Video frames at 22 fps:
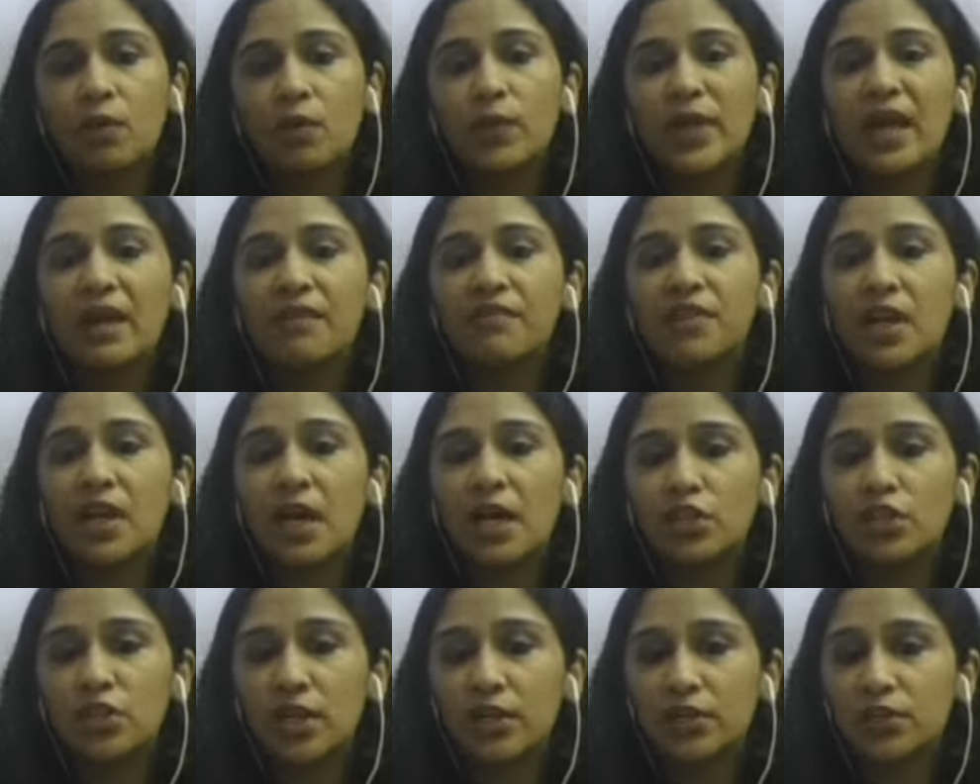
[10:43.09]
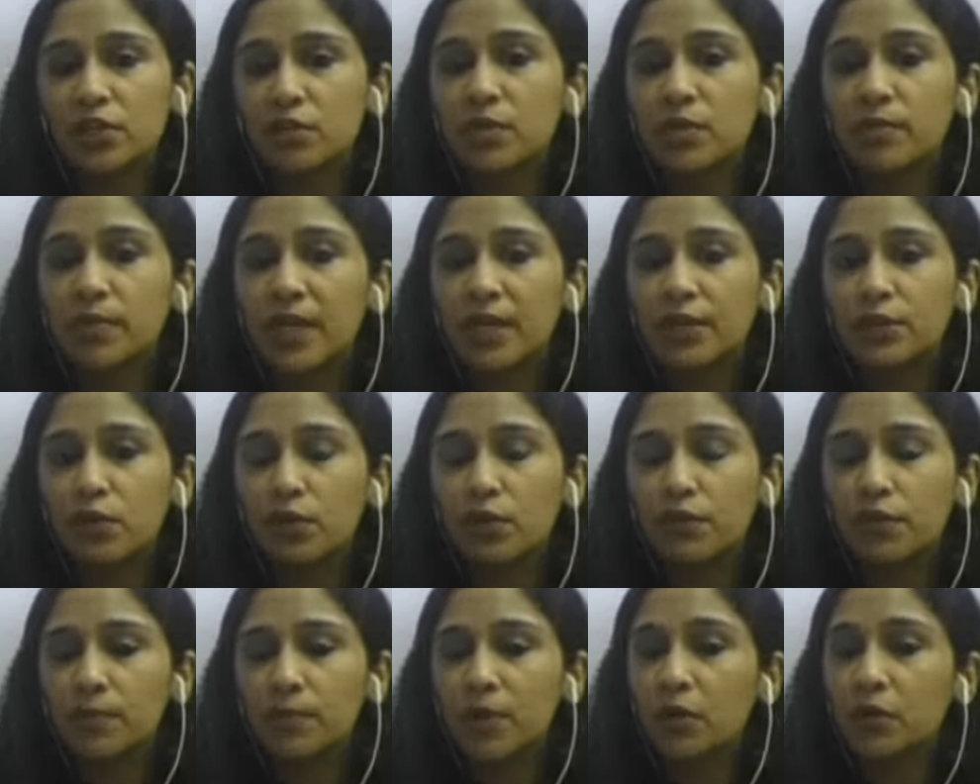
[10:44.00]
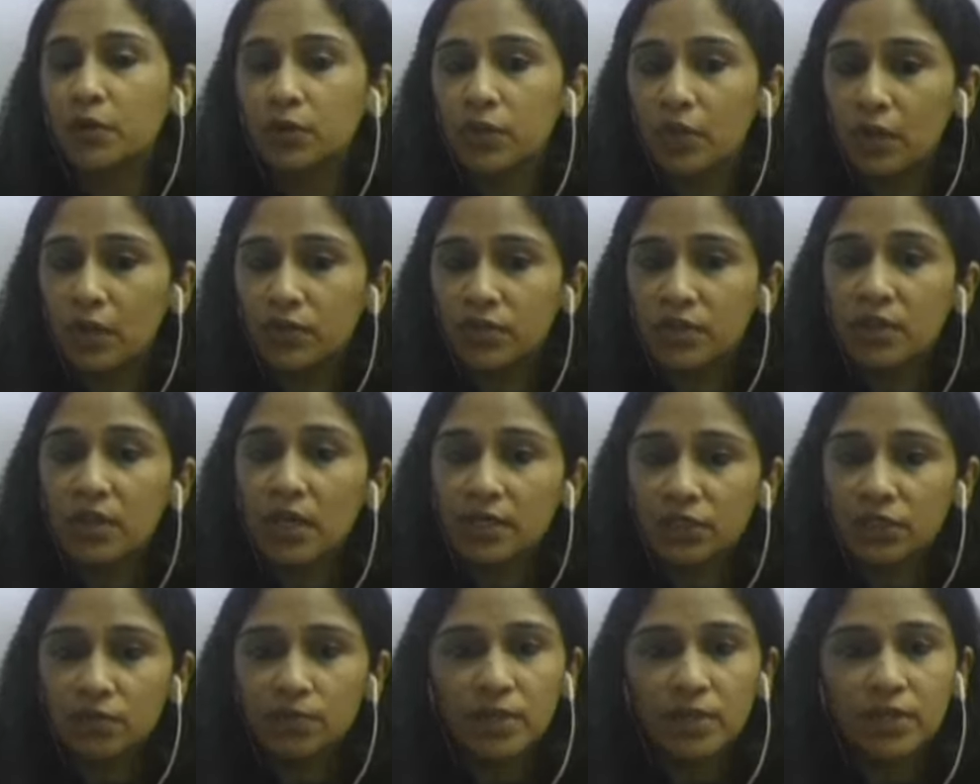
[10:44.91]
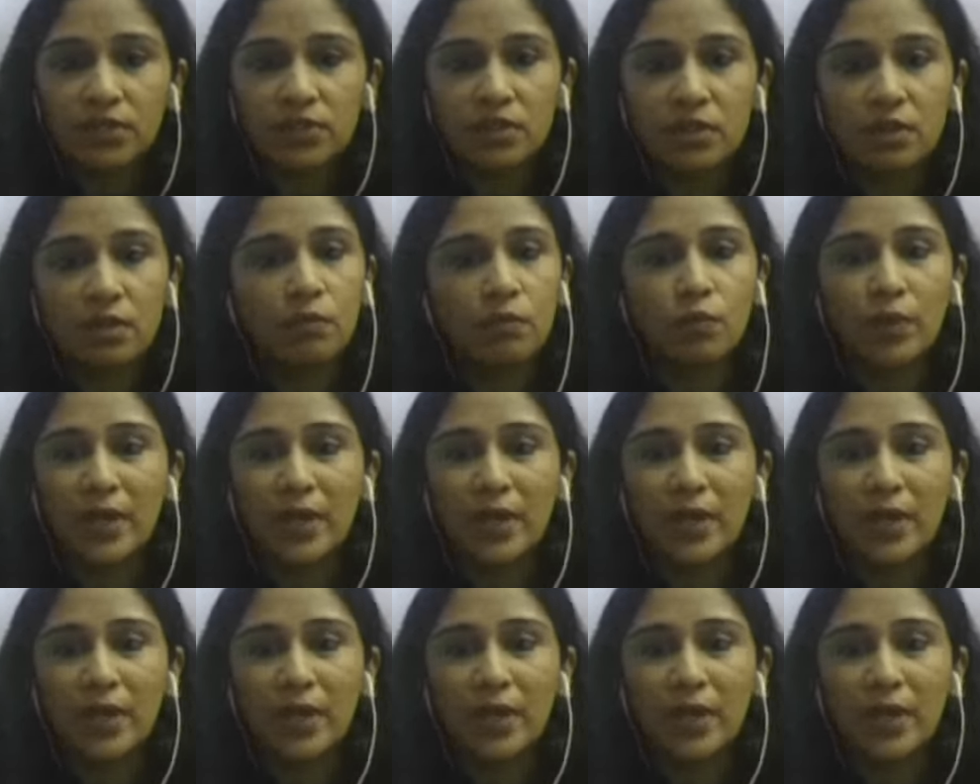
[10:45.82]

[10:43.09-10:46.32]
we have a large customer base of about 2,000 customers,